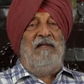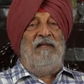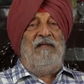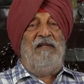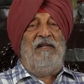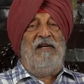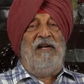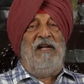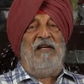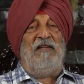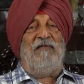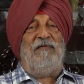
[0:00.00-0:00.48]

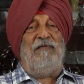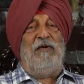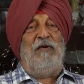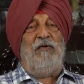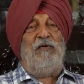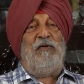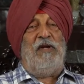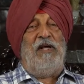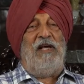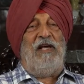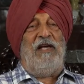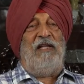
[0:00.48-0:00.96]
The next
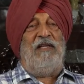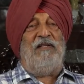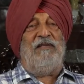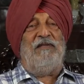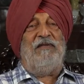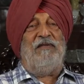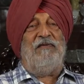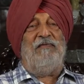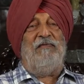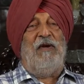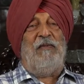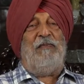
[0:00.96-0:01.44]
few
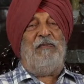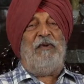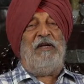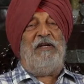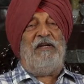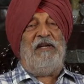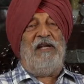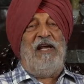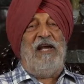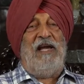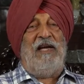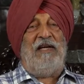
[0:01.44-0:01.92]
days were
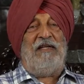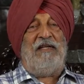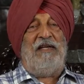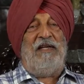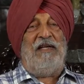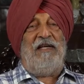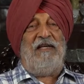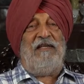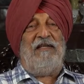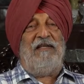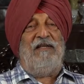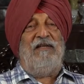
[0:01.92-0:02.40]
pretty
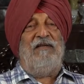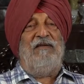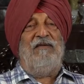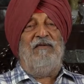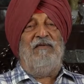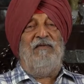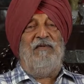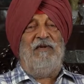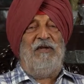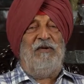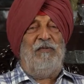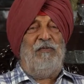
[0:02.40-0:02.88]
hectic,
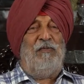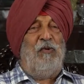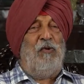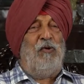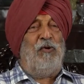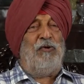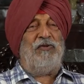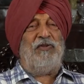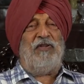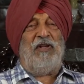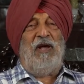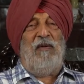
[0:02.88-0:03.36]
reports